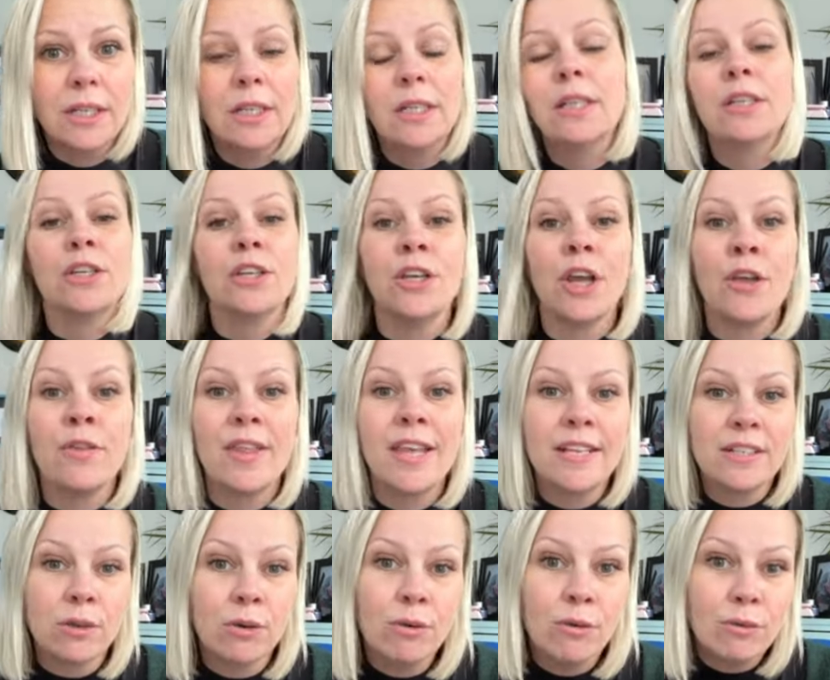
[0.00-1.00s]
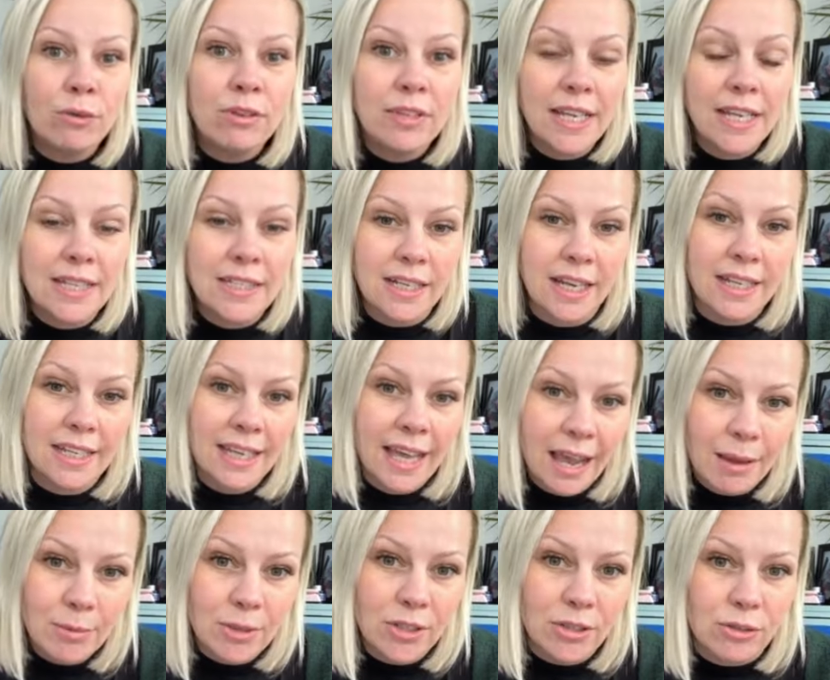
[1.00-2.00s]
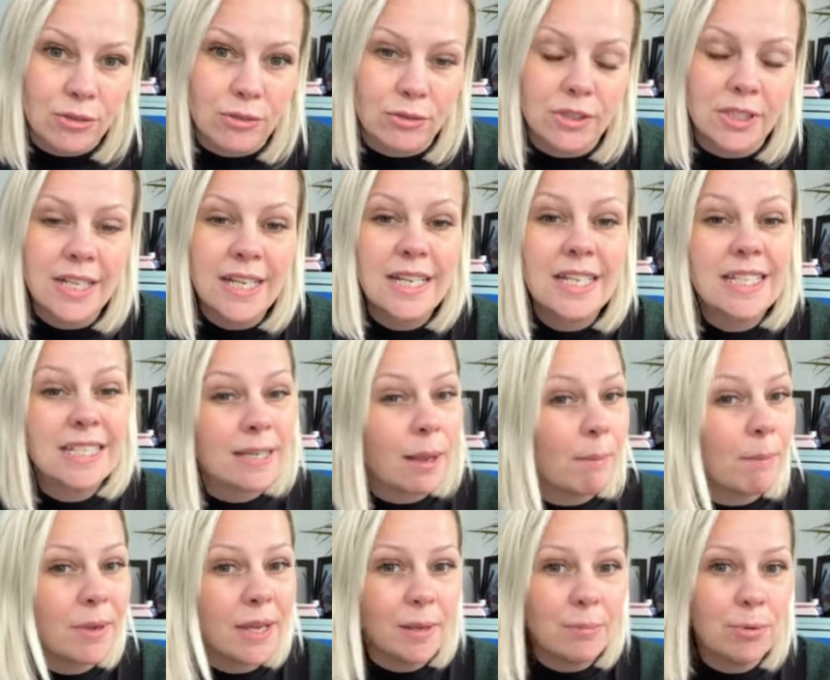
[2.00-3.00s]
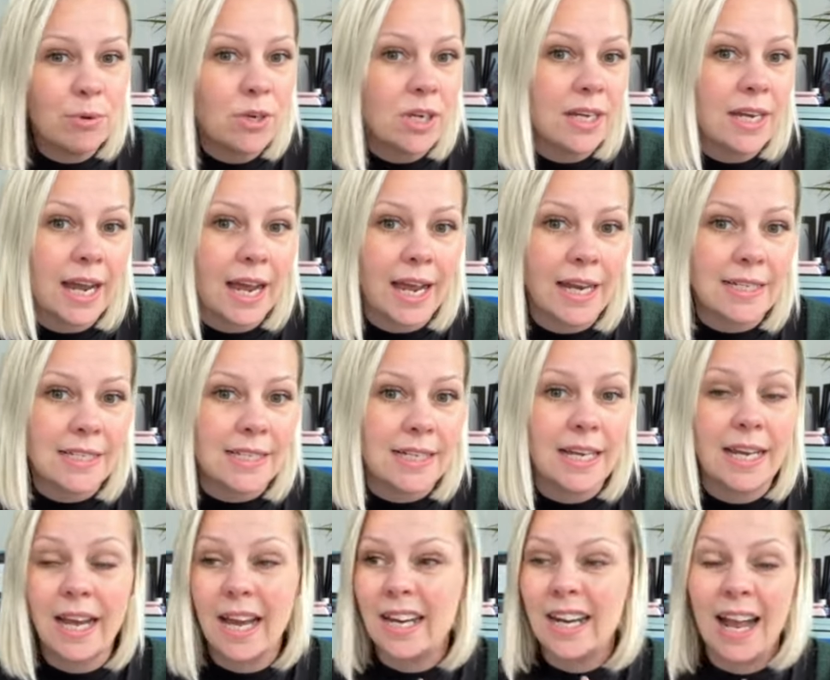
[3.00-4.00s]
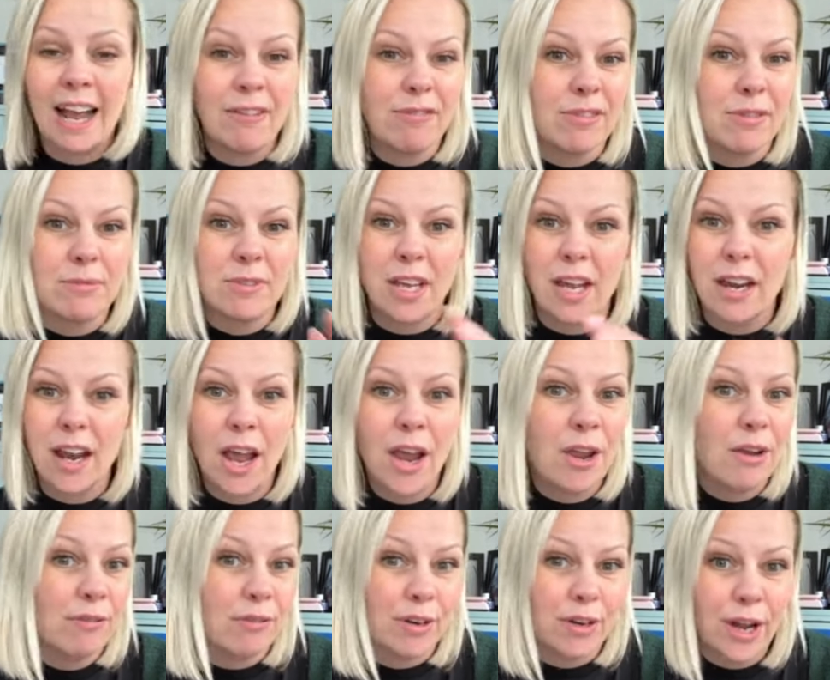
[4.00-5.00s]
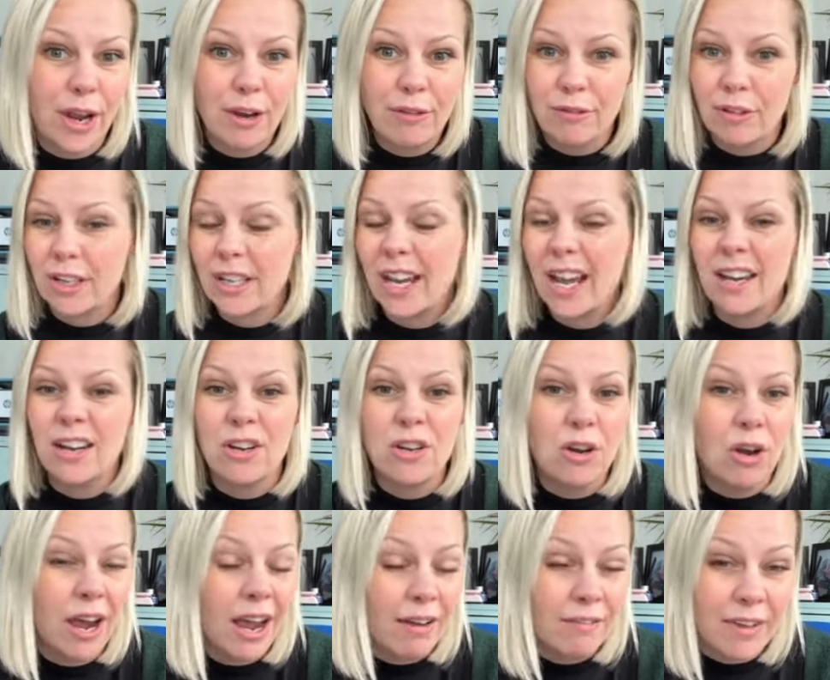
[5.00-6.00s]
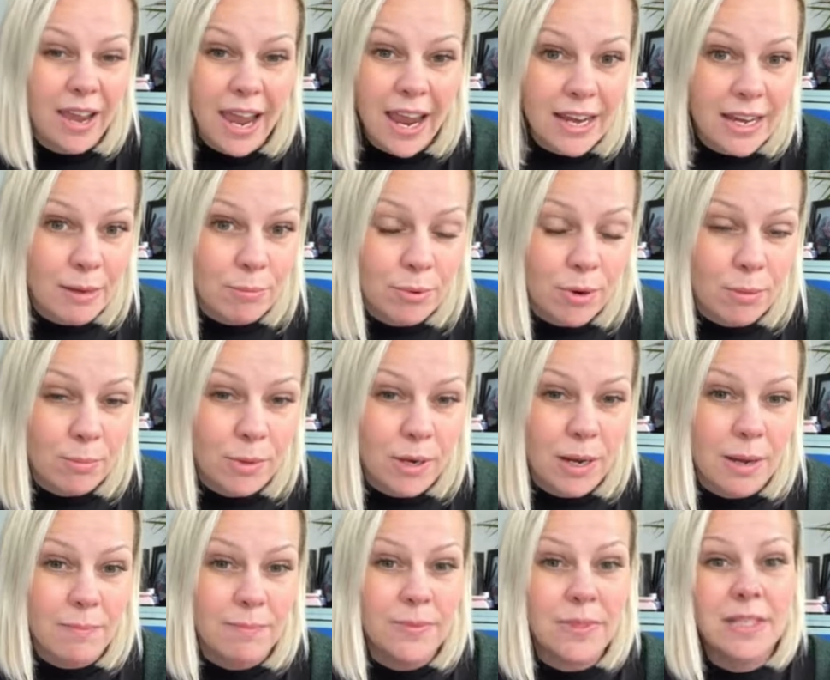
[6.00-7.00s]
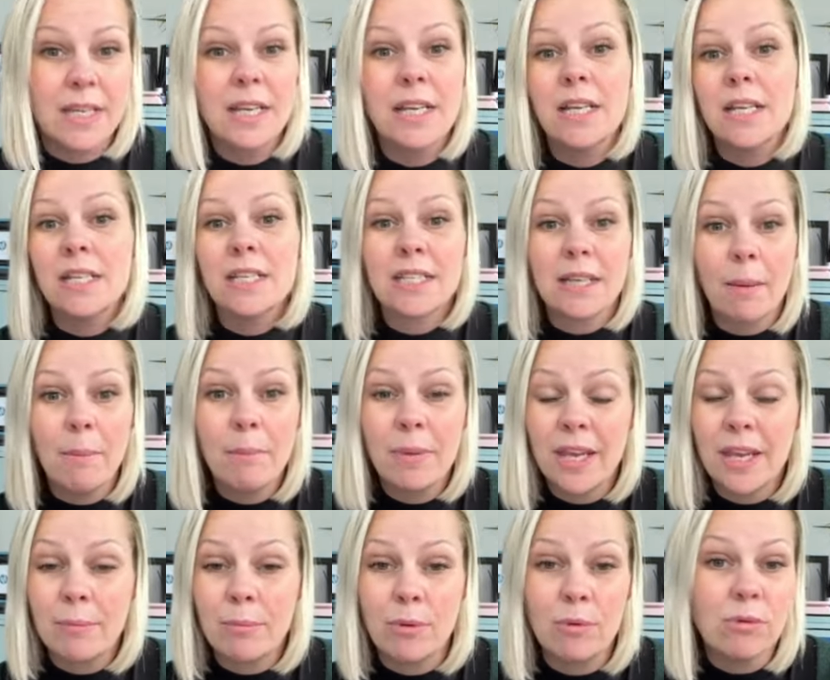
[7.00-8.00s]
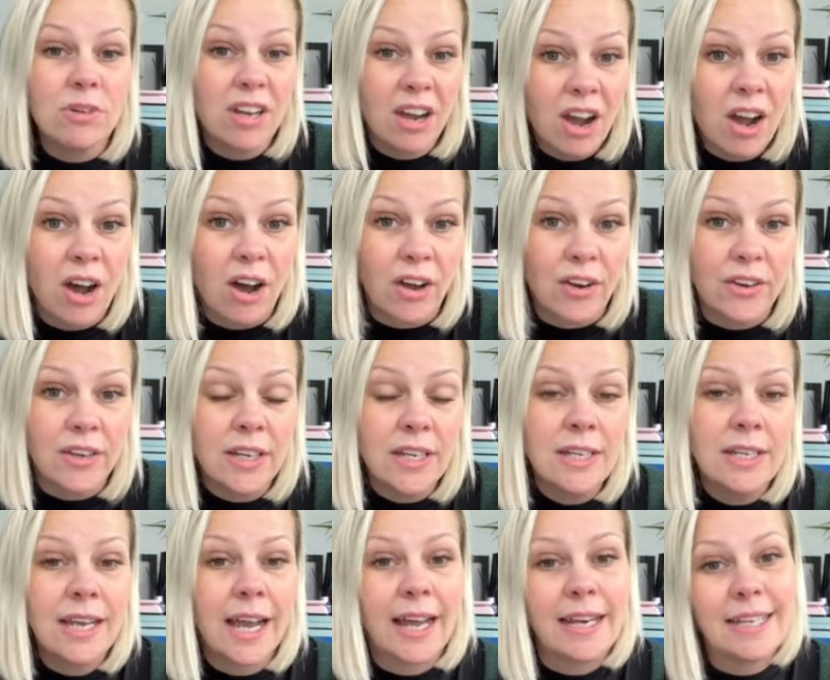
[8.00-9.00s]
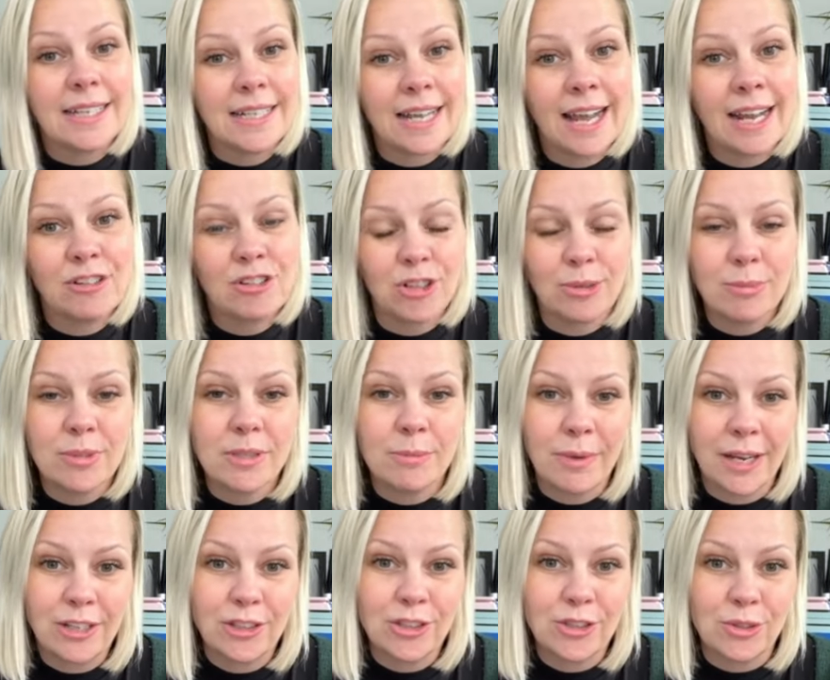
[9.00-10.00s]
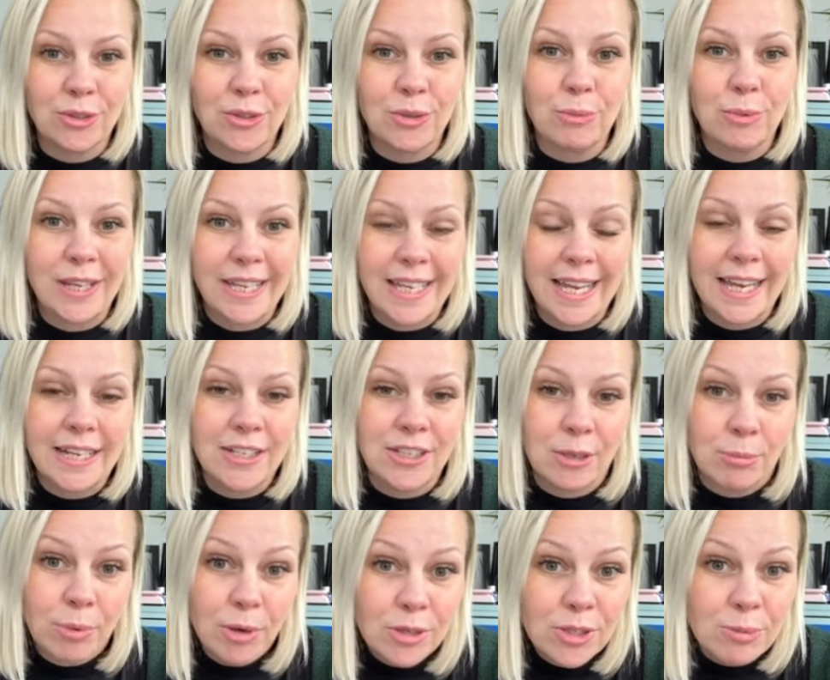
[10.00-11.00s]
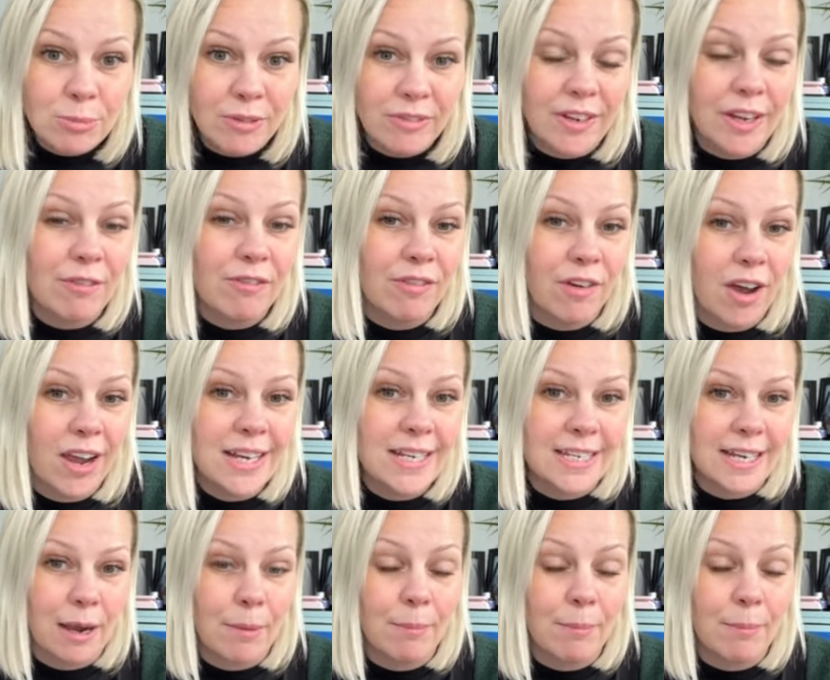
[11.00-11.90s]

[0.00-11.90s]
You know, these are all things that are chemicals. Some people can handle it and have them done over and over again and not have any problems. Some people can't. And it's our job to make sure that we get to the bottom of it, find out,